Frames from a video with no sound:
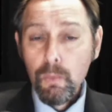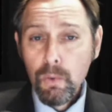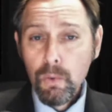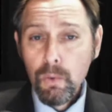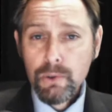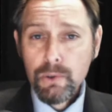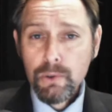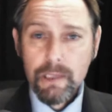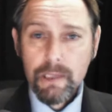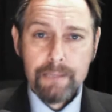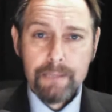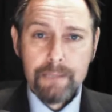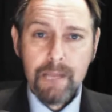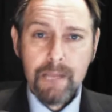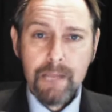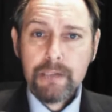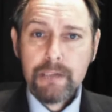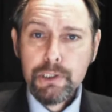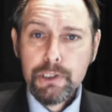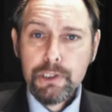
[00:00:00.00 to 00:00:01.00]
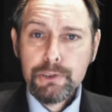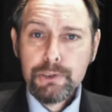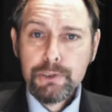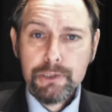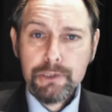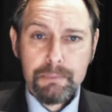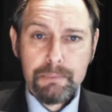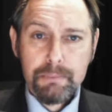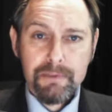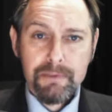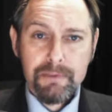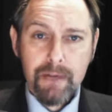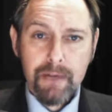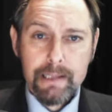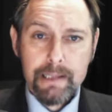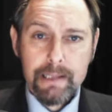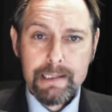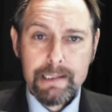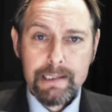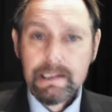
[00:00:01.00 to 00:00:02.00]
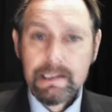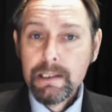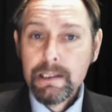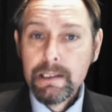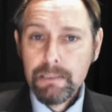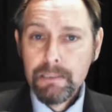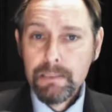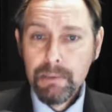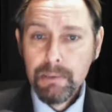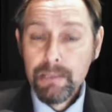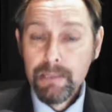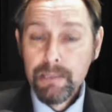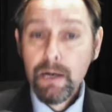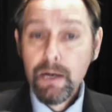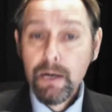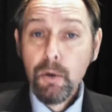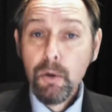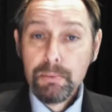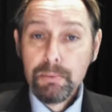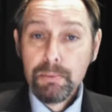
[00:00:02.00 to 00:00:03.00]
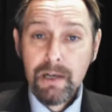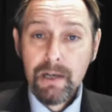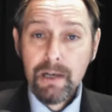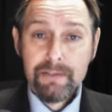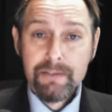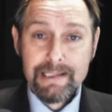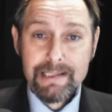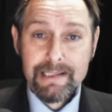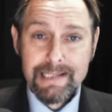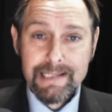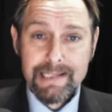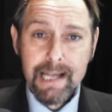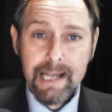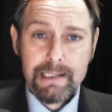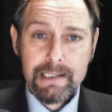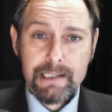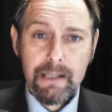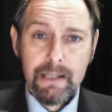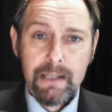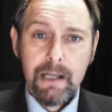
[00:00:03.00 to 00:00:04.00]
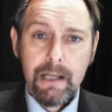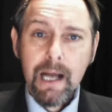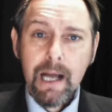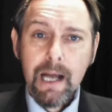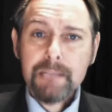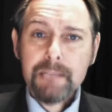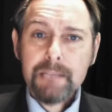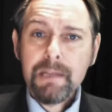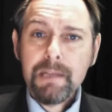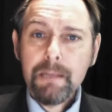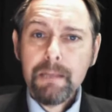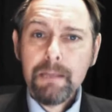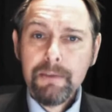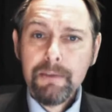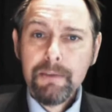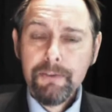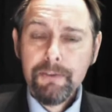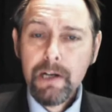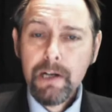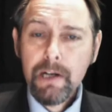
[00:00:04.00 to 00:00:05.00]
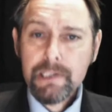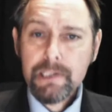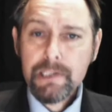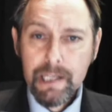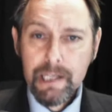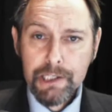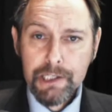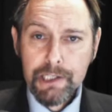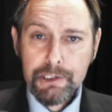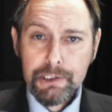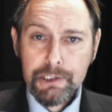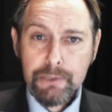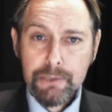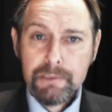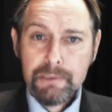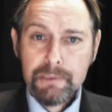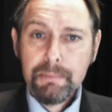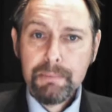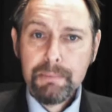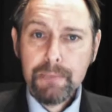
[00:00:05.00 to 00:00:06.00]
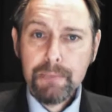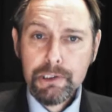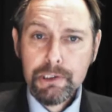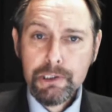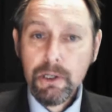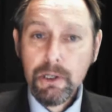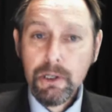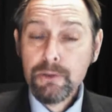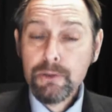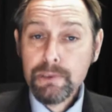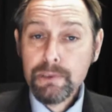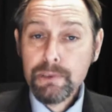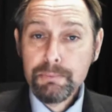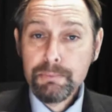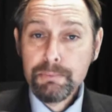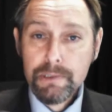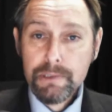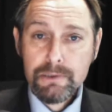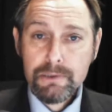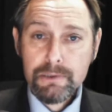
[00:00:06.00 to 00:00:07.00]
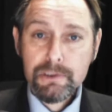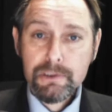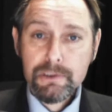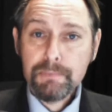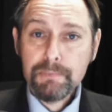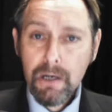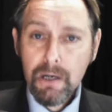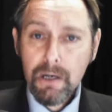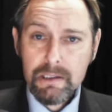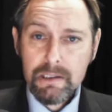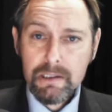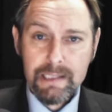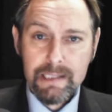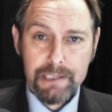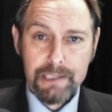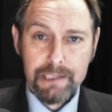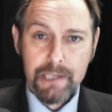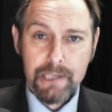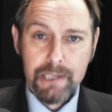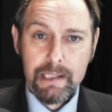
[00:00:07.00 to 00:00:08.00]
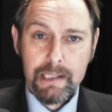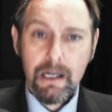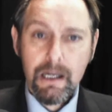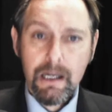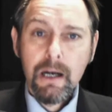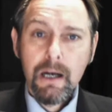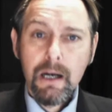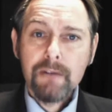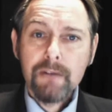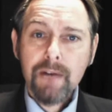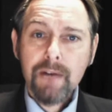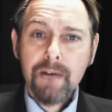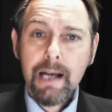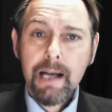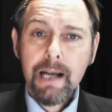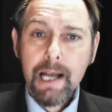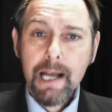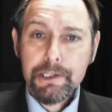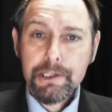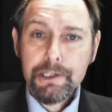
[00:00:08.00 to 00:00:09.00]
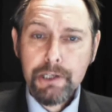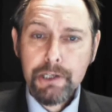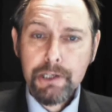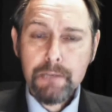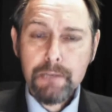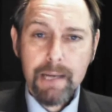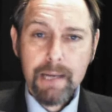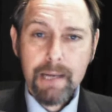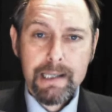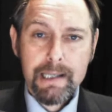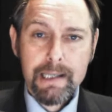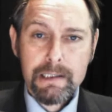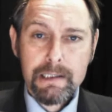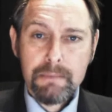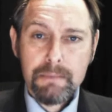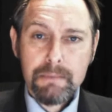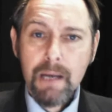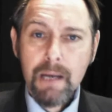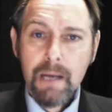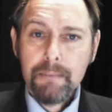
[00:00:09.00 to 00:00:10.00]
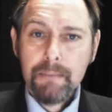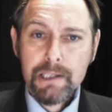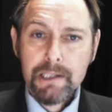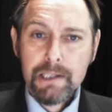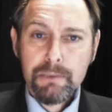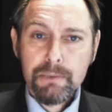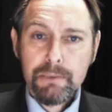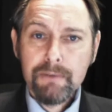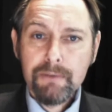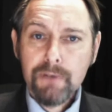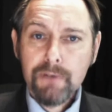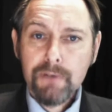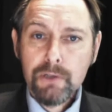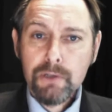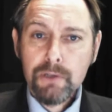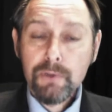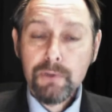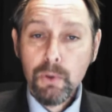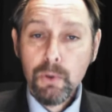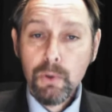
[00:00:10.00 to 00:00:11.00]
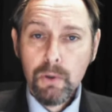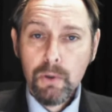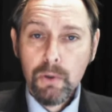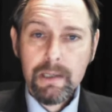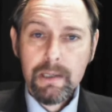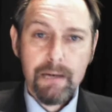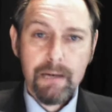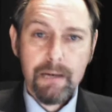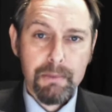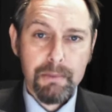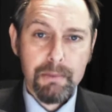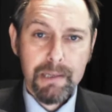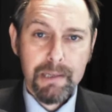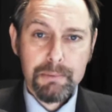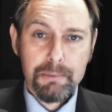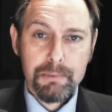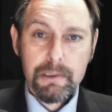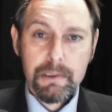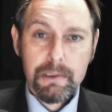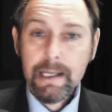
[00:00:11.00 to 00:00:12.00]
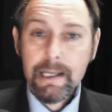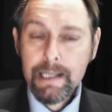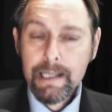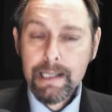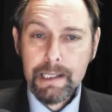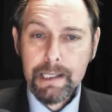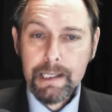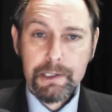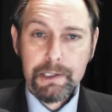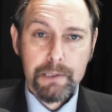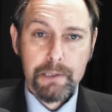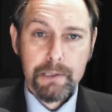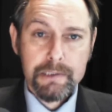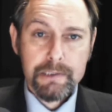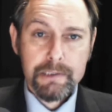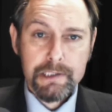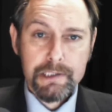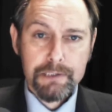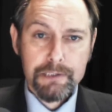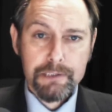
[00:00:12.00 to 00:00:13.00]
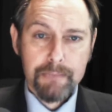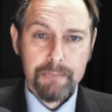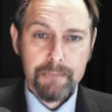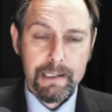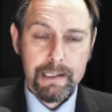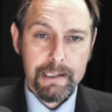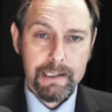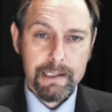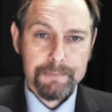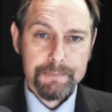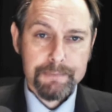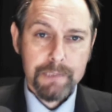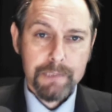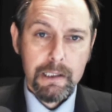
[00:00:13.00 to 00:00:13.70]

Water, and who should provide it, the public or private sector, has become the first issue to be pushed onto Brussels' policy agenda via a new mechanism meant to involve ordinary people in EU decision-making.